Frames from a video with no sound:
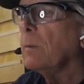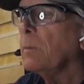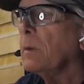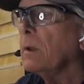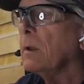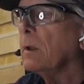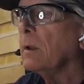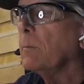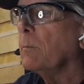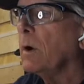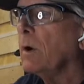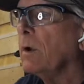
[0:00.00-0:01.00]
up
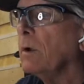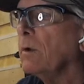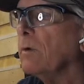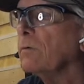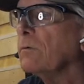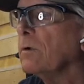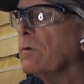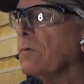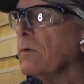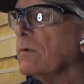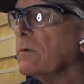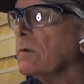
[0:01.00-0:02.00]
and burn your
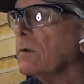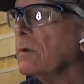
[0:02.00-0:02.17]
surface.